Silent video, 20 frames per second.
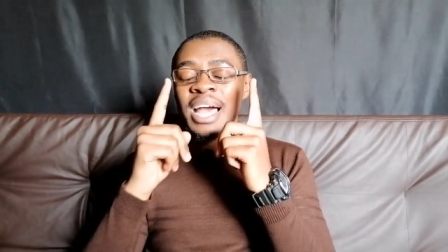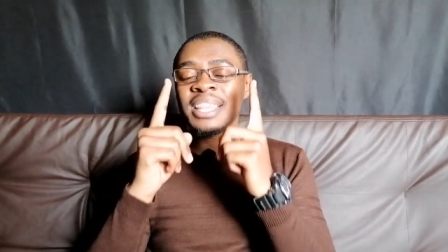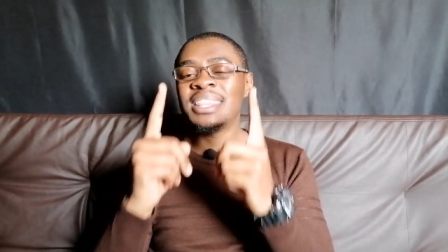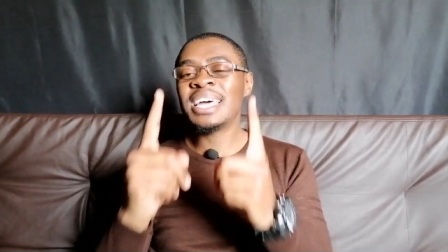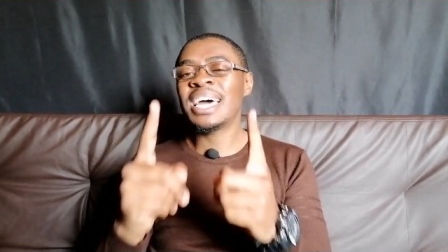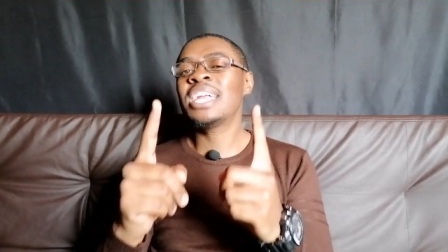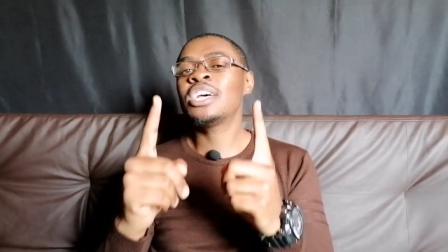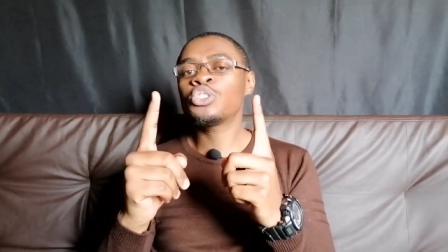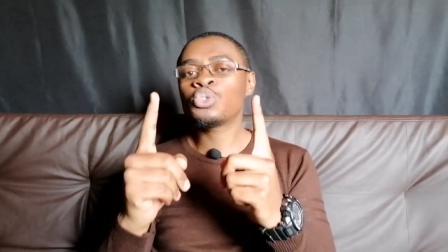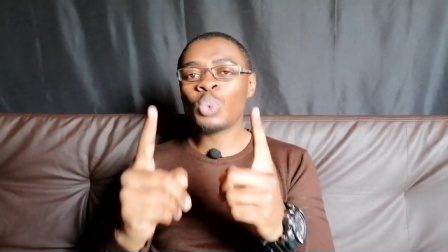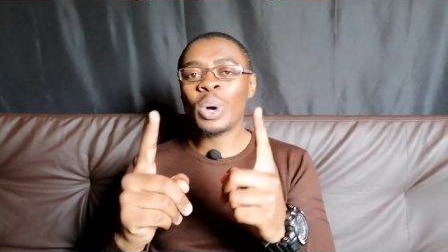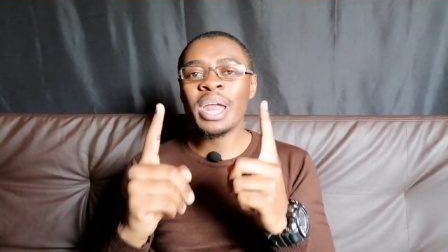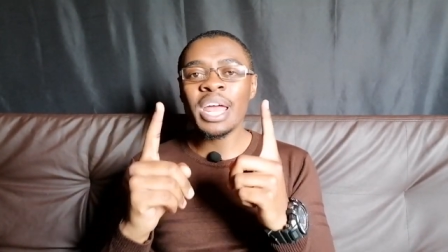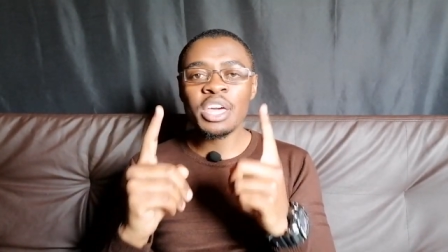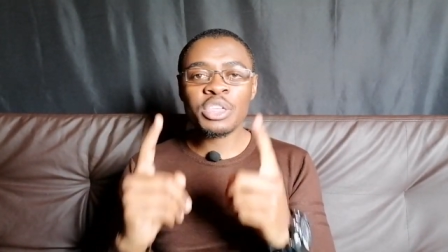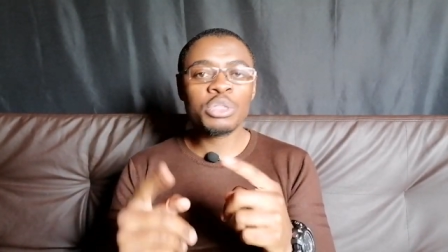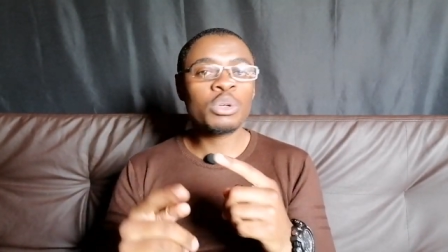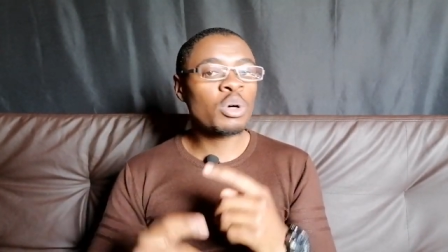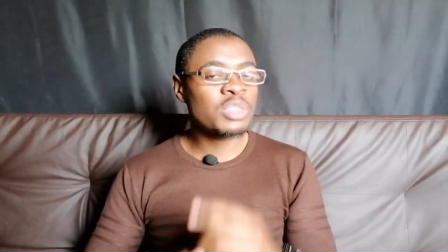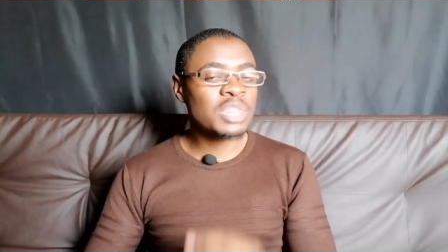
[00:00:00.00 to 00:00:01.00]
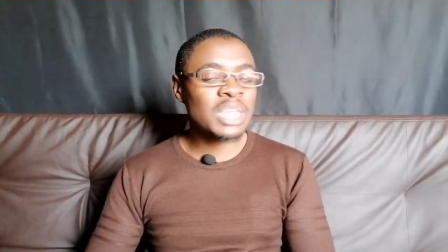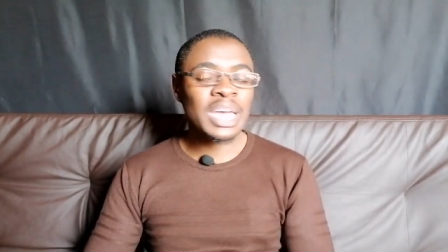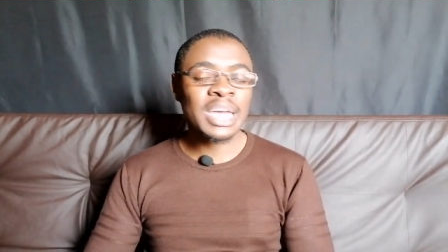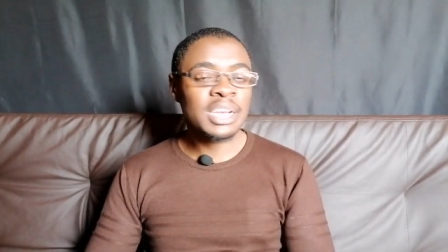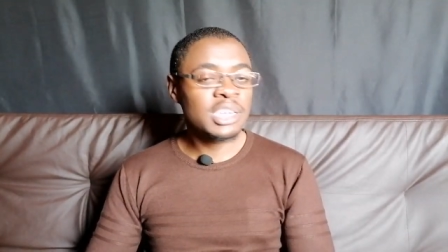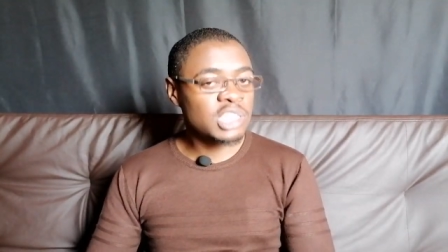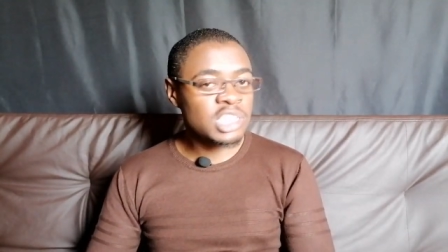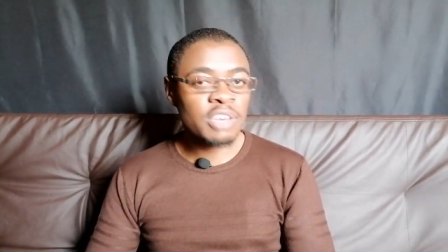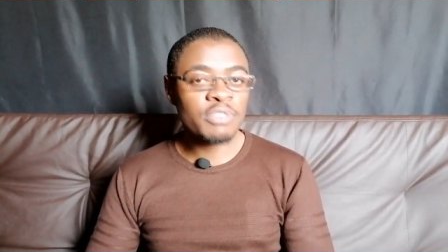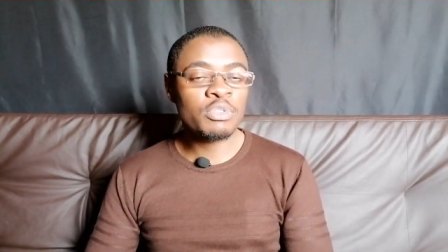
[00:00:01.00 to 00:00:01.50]
That is what I thought the
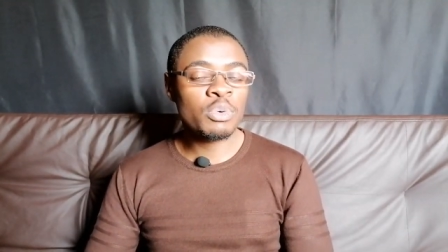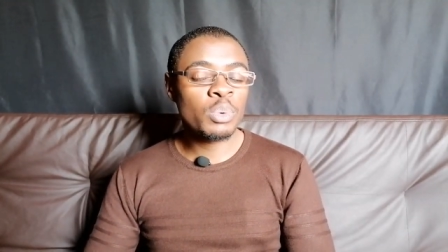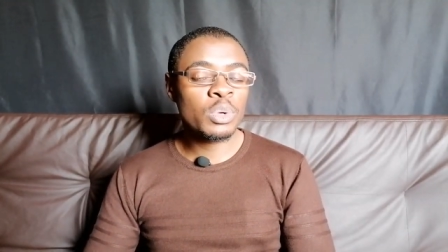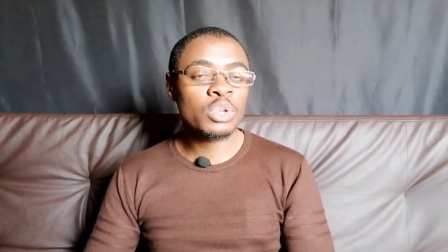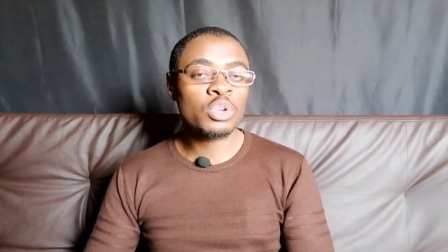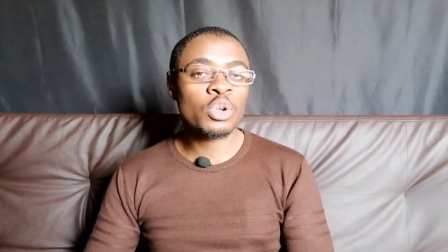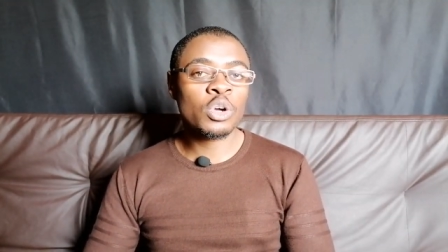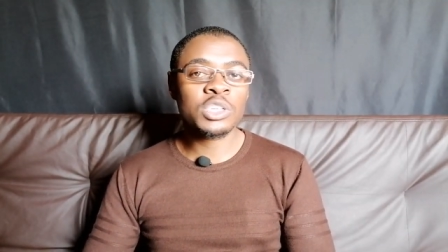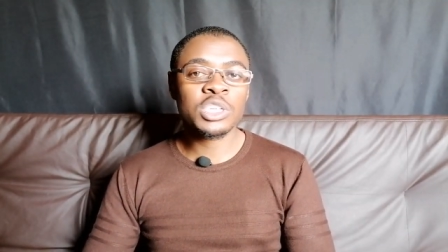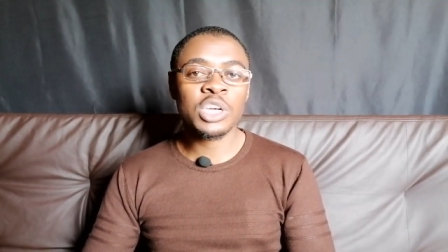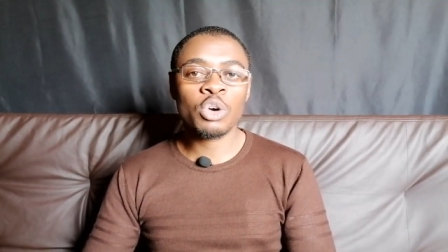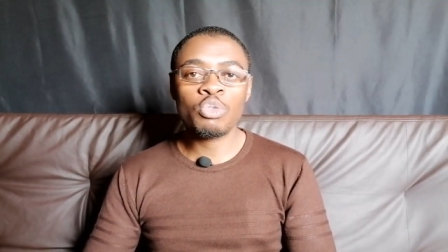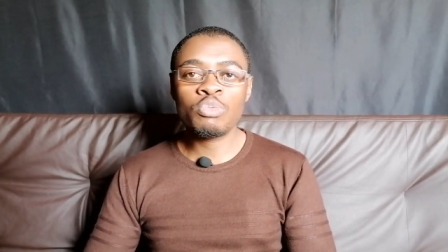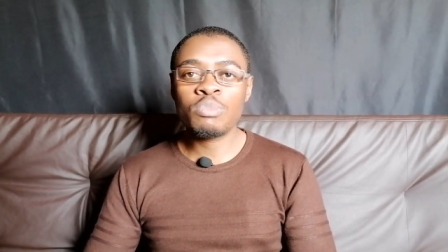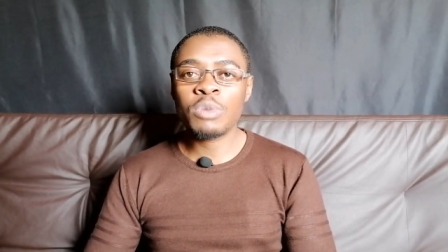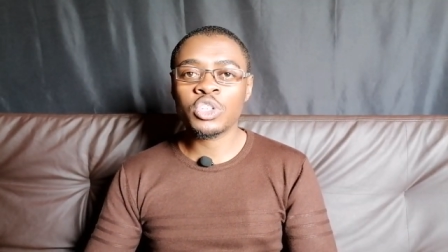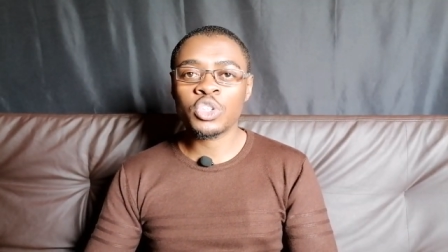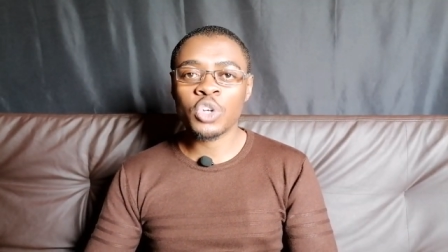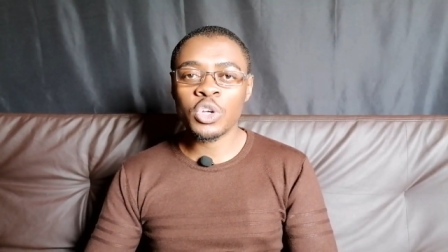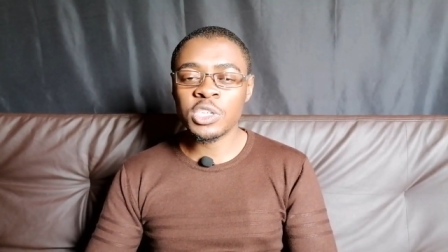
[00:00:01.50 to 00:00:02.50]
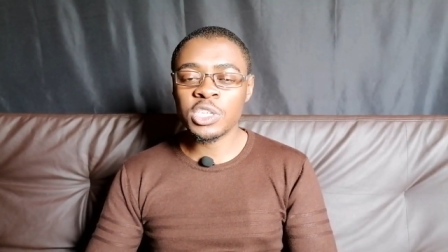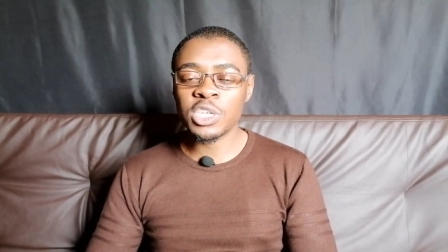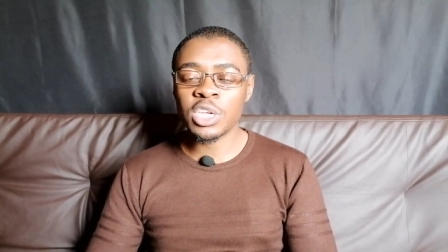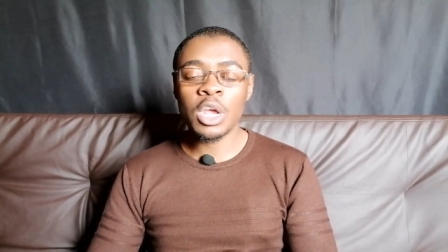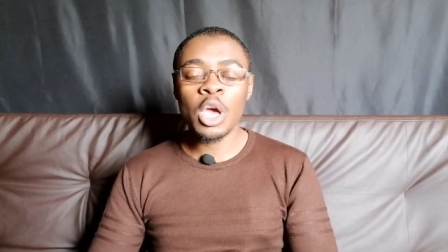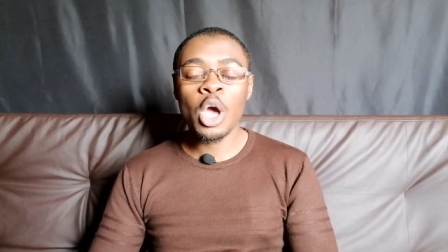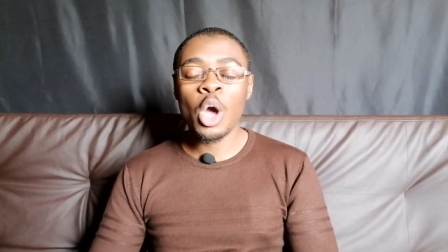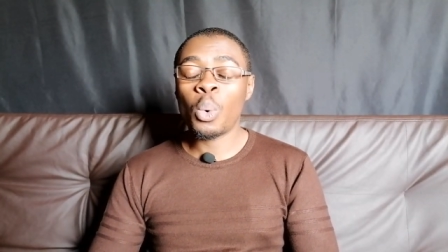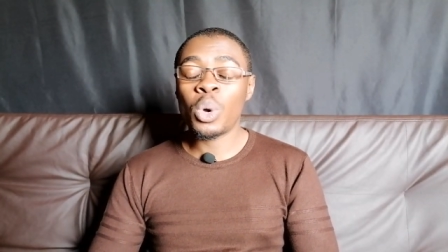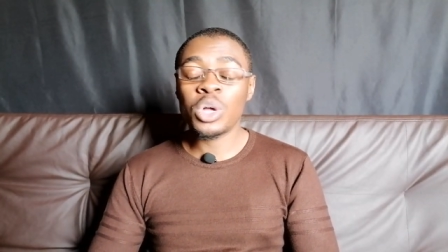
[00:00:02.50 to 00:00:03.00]
interview with Dr. Umar
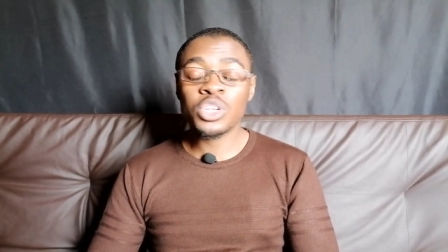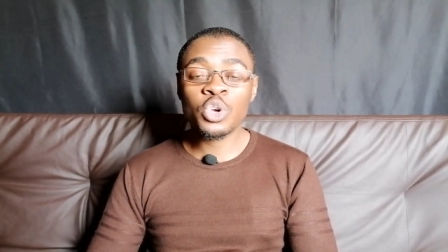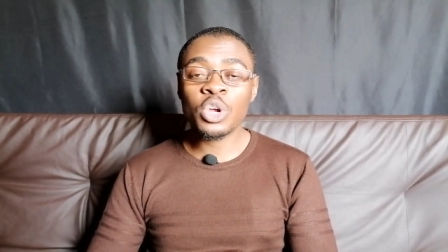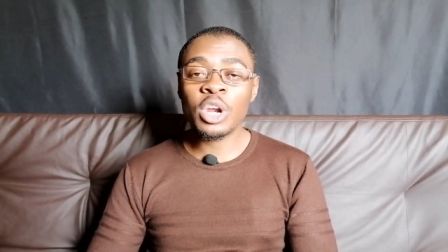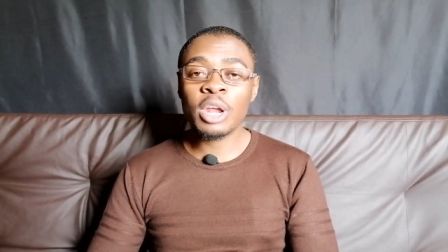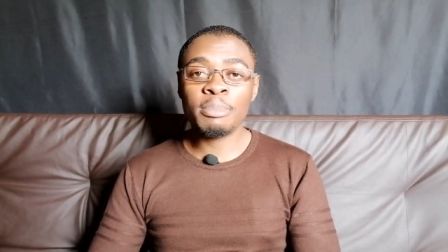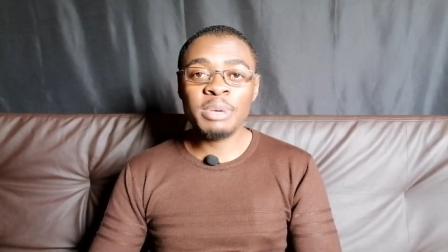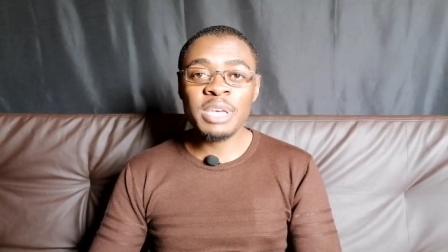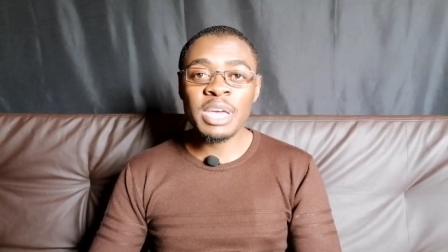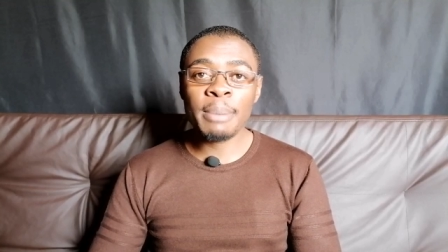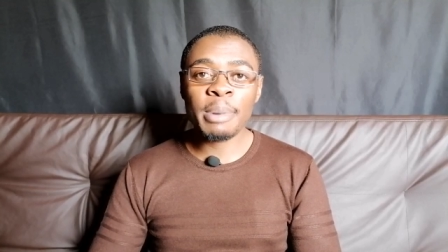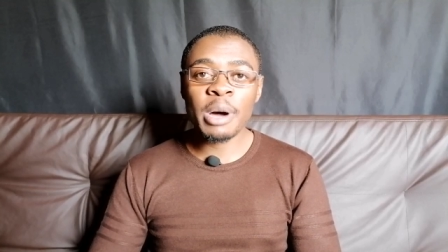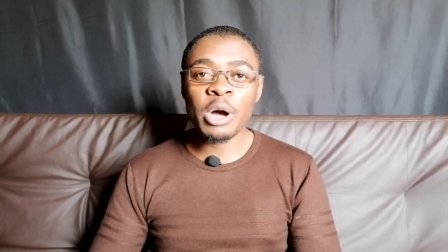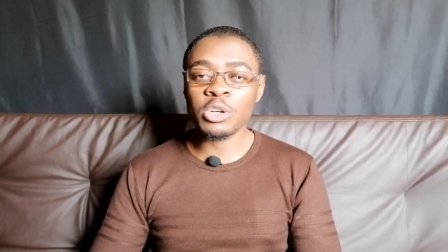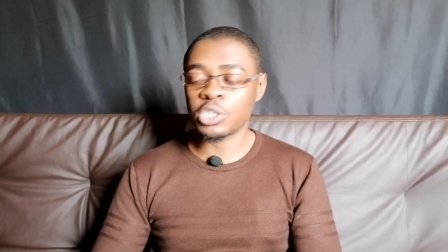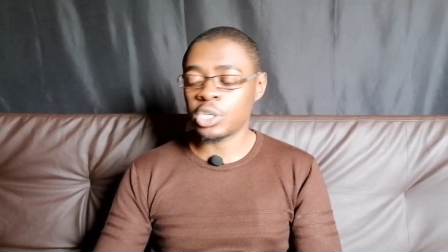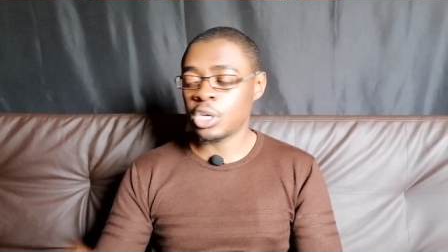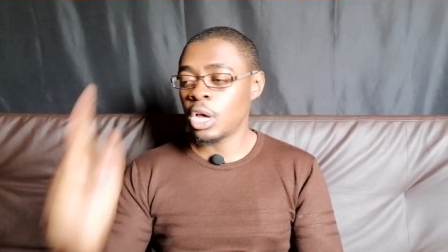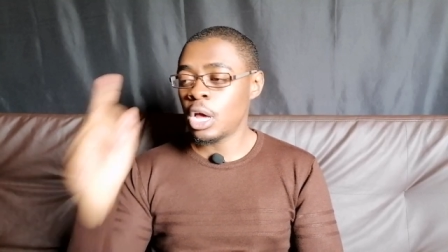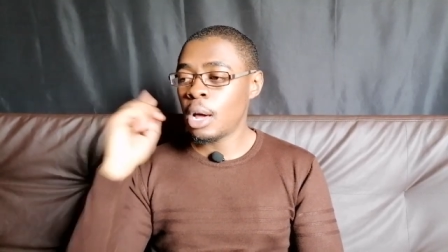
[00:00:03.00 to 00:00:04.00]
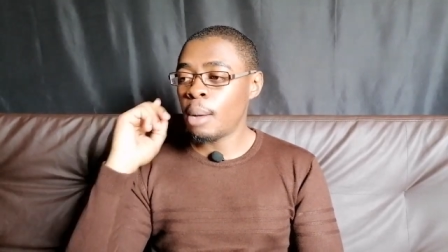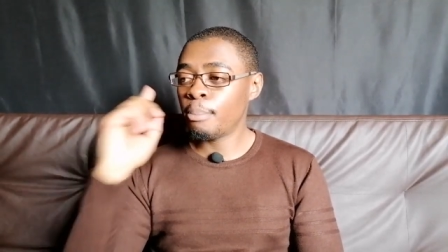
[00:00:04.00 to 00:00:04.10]
Johnson was going to be about.